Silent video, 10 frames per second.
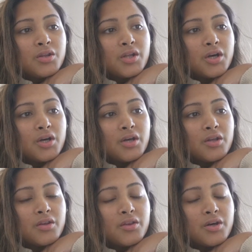
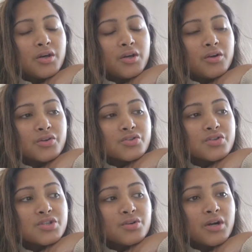the the
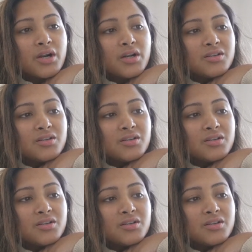grocery store